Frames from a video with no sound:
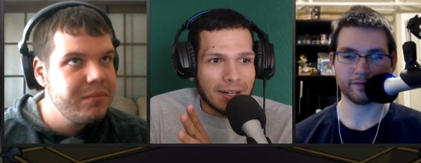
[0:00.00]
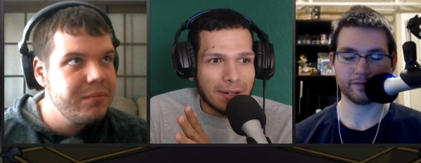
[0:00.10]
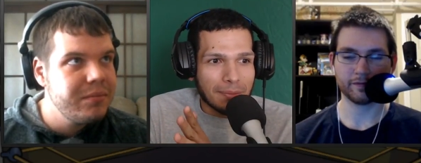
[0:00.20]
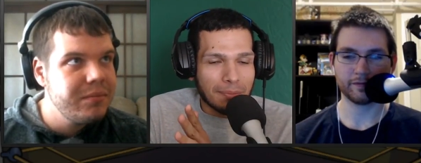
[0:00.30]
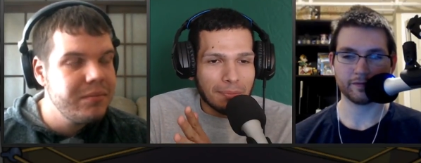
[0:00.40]

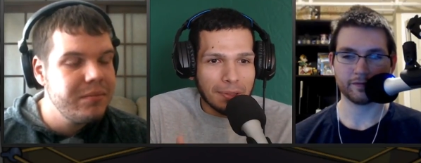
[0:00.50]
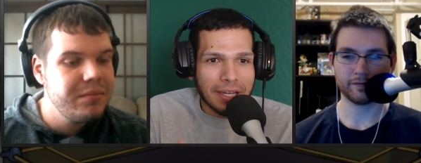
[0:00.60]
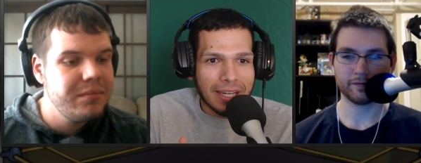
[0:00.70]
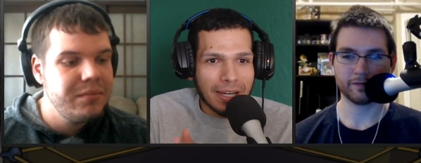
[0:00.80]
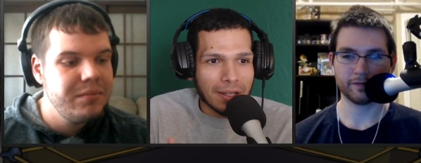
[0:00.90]
Speaker 1: uh,
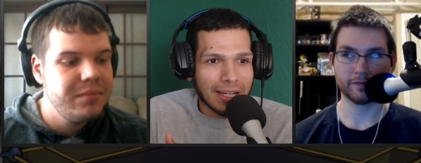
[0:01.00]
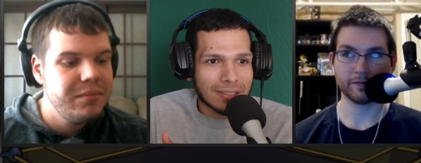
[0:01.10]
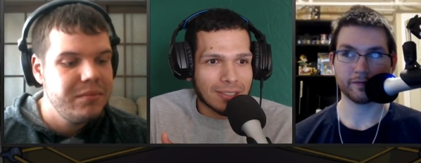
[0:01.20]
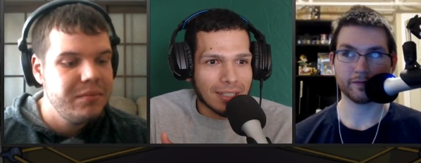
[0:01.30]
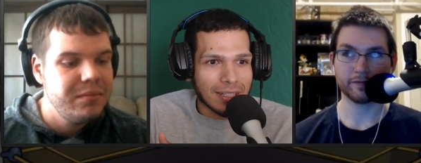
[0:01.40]
Blake and
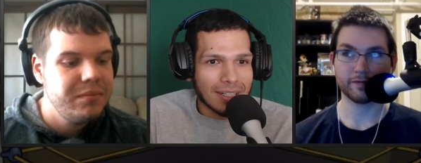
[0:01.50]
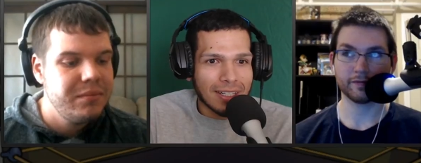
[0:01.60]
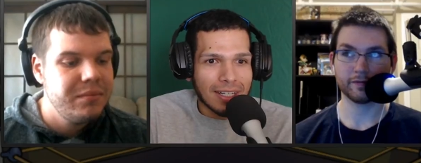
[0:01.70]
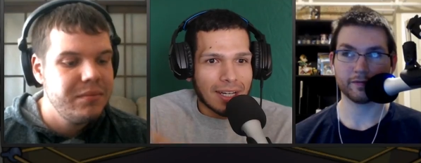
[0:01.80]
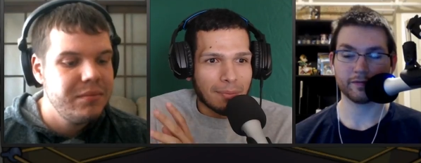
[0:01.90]
Alexa
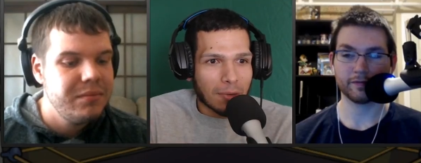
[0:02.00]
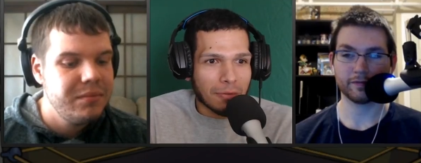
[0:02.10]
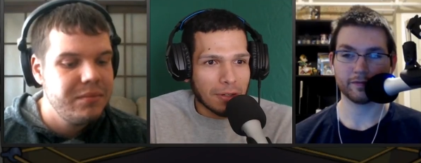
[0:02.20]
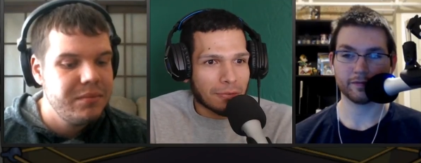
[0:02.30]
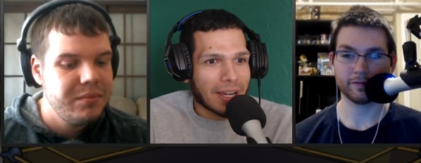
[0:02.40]
and
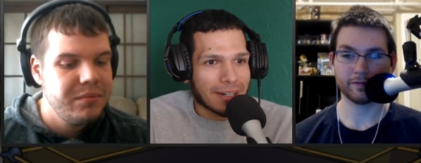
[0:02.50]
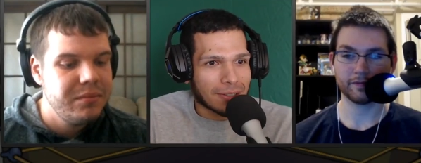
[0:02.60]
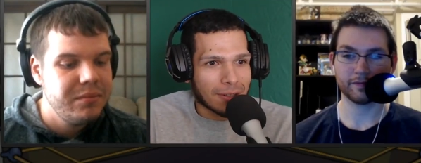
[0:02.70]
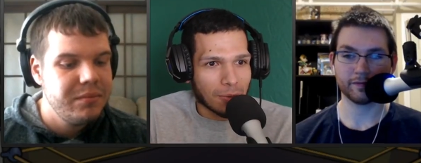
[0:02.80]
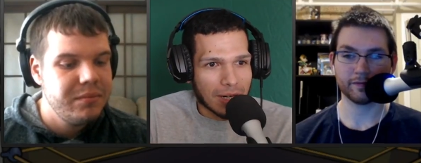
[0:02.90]
Murphy
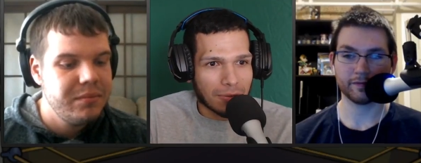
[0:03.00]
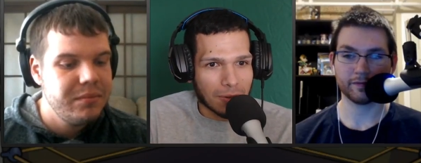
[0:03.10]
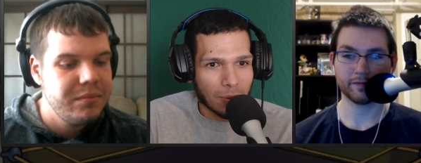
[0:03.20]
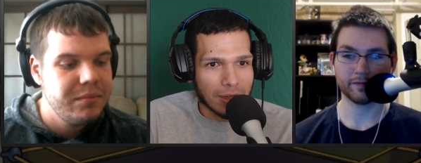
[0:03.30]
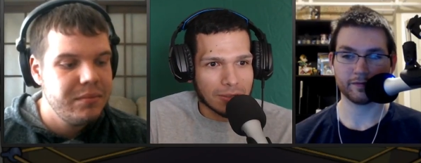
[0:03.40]
factor or whatever
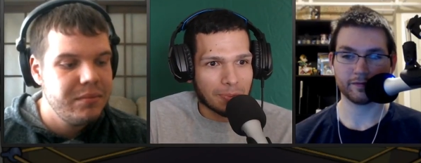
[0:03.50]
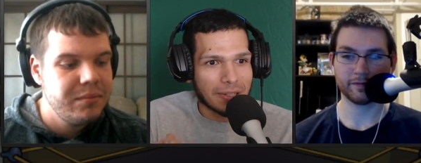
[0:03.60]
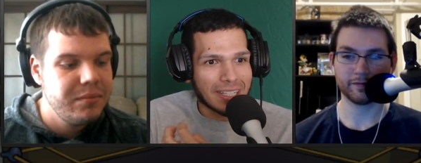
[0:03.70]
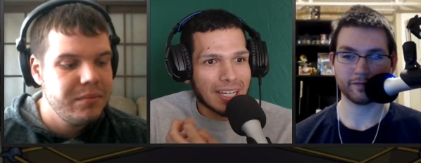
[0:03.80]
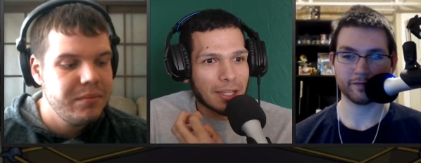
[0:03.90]
it was.
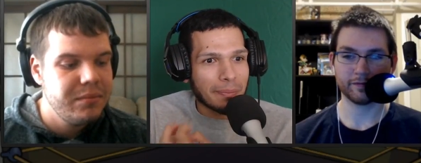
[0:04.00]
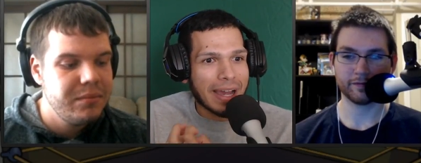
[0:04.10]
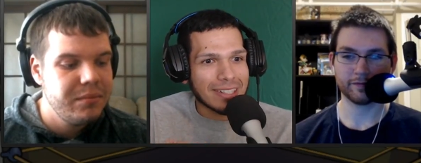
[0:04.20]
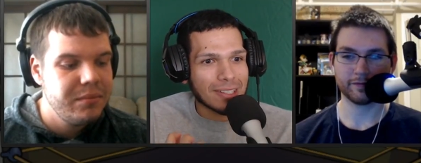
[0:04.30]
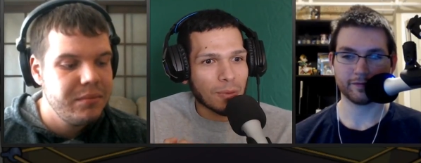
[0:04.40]
But the
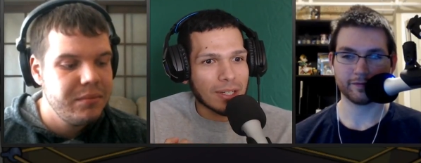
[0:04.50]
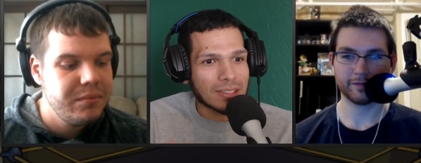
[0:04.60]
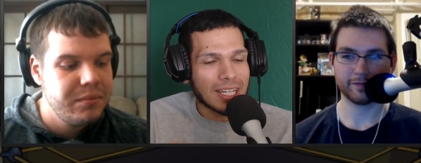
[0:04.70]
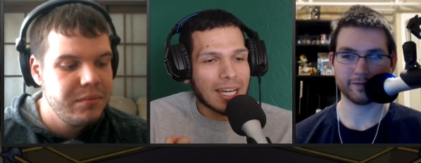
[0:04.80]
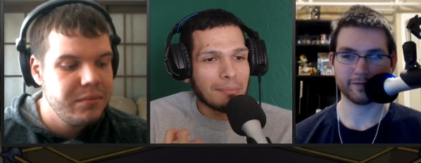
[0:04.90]
magic
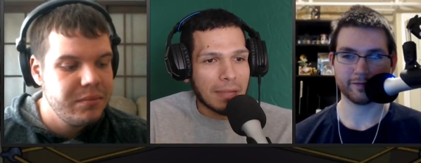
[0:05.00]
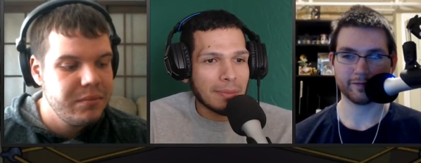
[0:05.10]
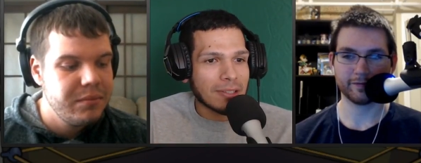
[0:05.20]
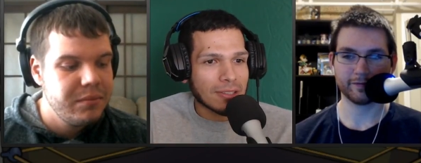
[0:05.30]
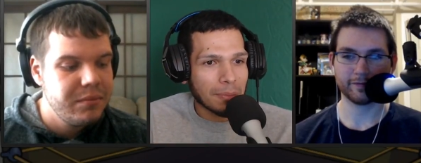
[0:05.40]
was
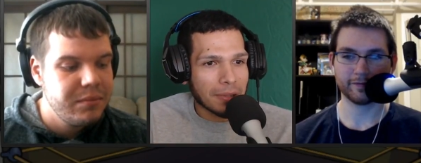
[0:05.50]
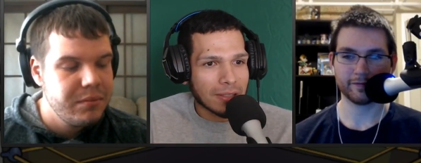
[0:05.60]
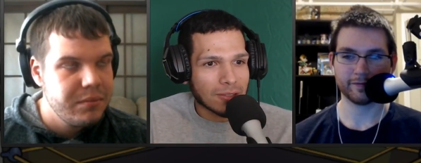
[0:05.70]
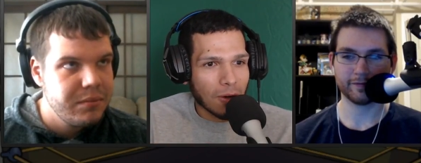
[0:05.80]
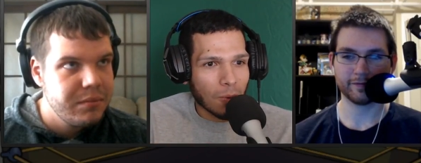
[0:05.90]
maybe some
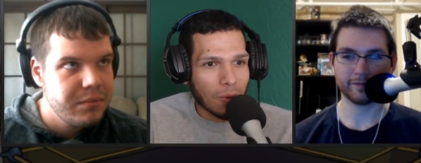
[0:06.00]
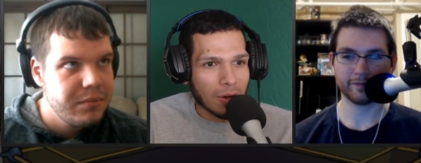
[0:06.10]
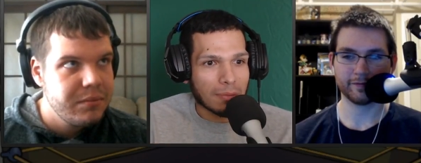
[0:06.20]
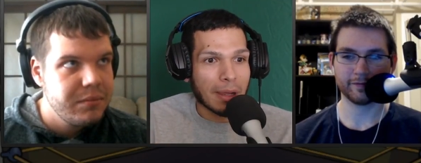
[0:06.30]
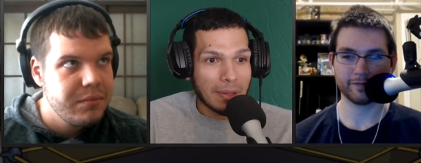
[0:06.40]
things don't
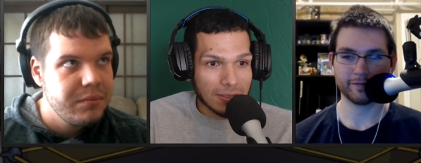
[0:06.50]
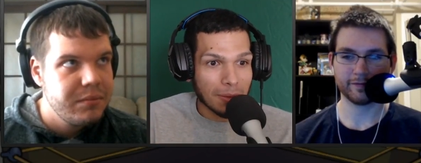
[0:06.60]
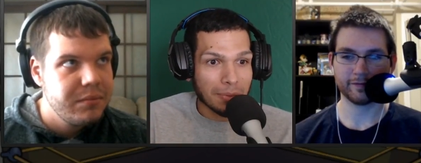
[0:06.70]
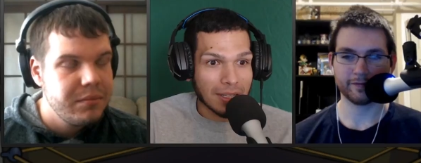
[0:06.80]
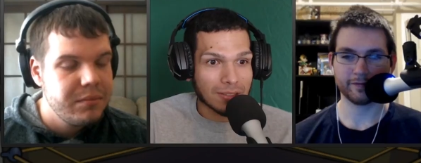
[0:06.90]
work, maybe
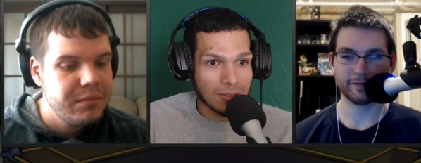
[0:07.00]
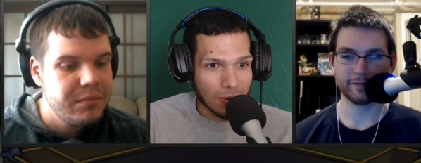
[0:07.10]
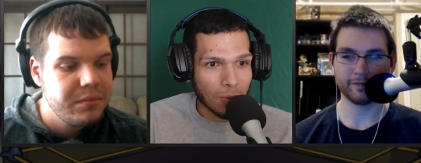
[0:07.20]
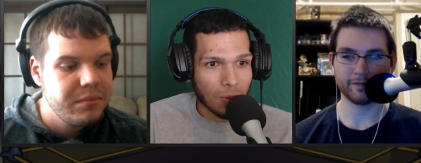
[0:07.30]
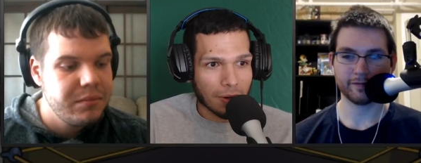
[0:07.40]
some things
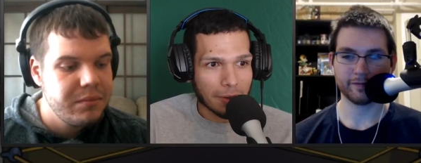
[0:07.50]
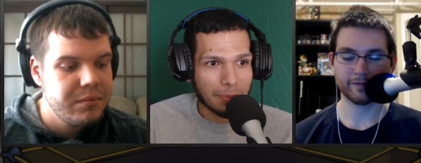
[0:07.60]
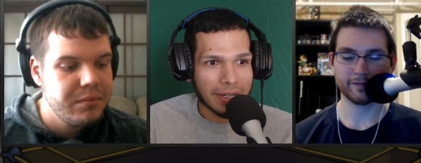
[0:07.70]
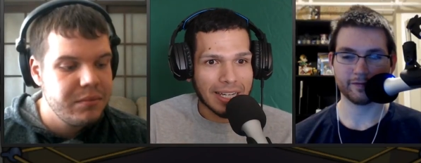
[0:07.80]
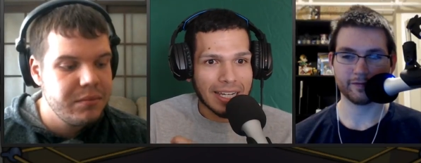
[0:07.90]
do work,
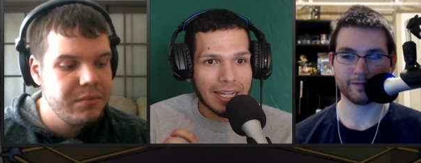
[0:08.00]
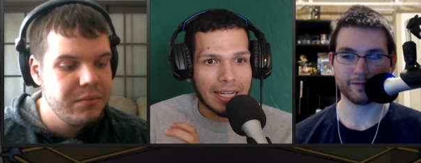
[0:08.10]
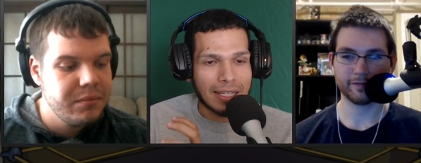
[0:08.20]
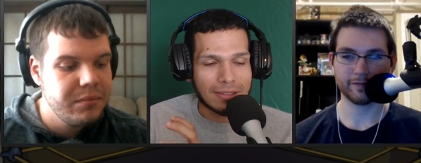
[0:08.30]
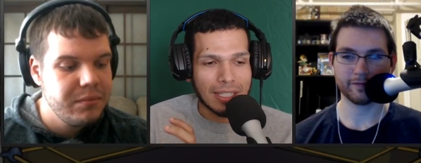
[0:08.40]
but
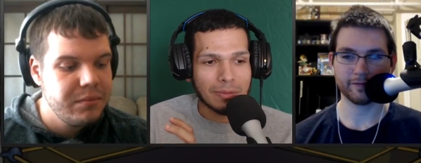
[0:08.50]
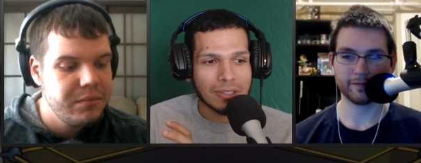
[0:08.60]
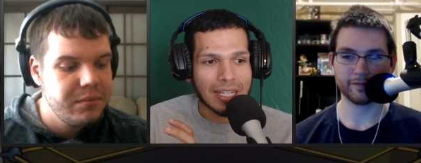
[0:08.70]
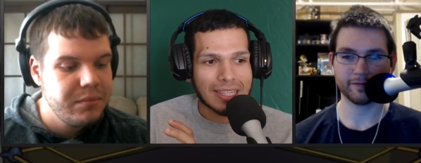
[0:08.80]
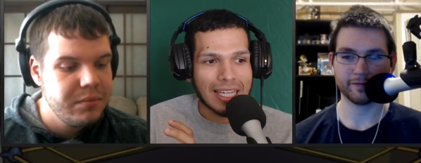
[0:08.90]
mm-hmm. it seems
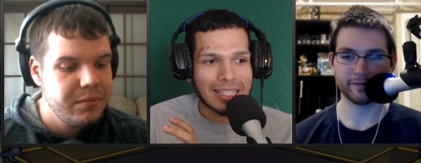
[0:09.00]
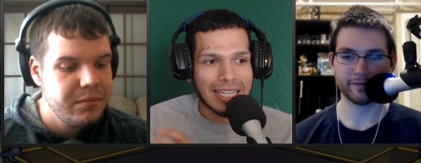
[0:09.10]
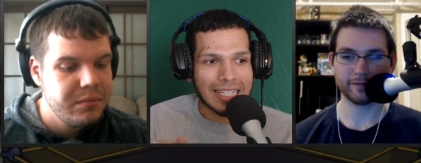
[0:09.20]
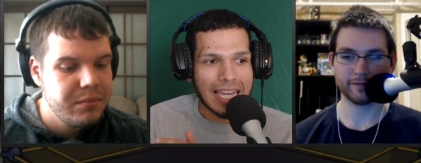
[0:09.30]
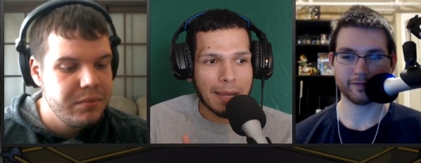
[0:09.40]
like they
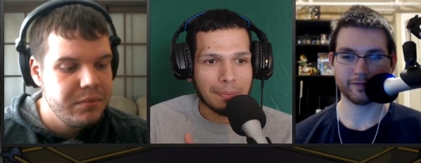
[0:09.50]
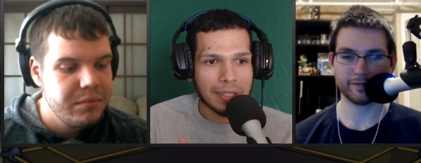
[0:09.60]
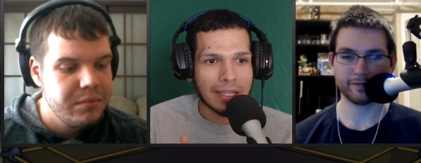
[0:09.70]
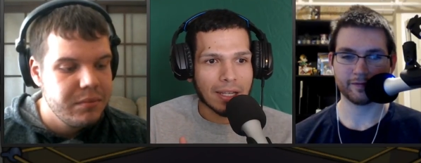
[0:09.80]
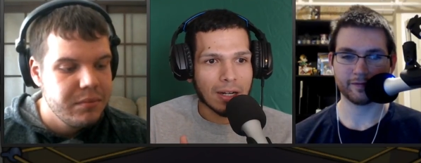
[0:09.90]
they can't
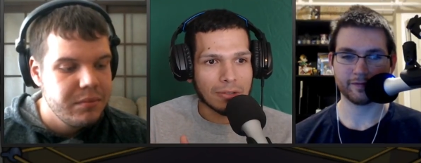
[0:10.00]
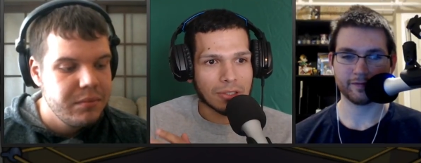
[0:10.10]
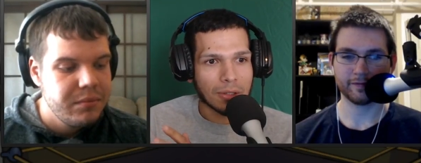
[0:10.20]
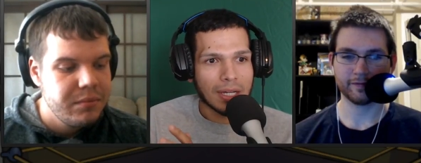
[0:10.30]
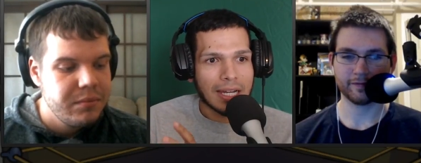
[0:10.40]
play that off.
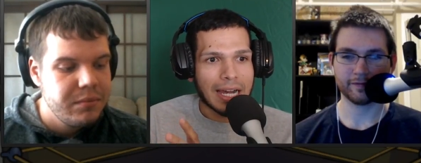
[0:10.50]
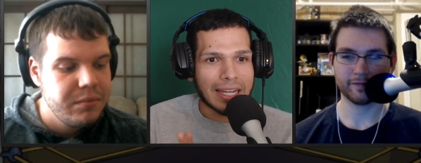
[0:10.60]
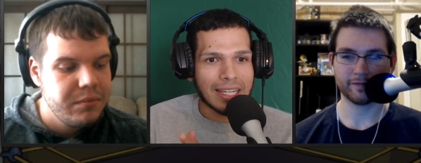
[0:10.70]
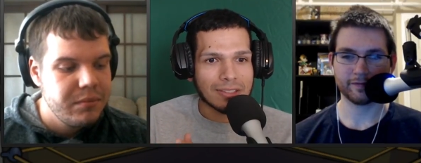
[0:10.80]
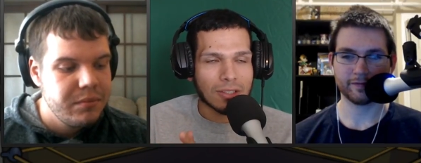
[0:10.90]
So I
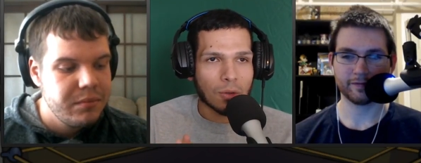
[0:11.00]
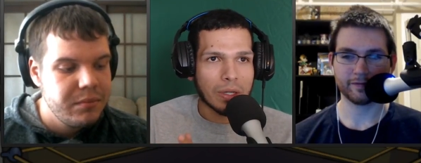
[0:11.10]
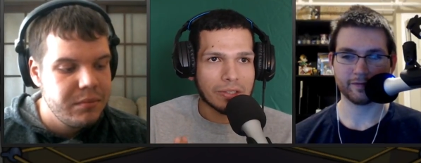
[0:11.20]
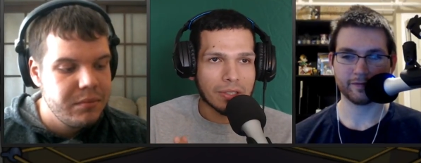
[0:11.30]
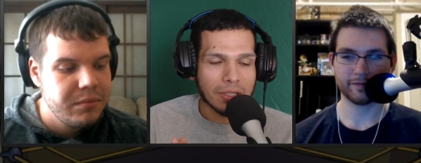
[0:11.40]
guess the
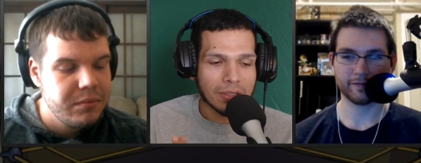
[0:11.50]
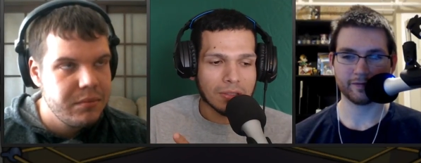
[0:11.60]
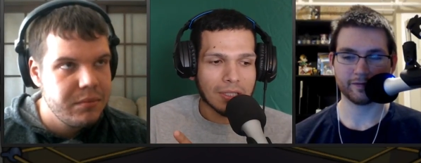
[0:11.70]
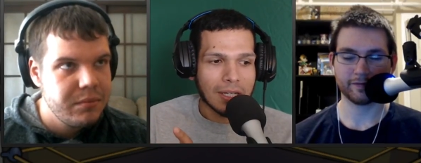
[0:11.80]
question is,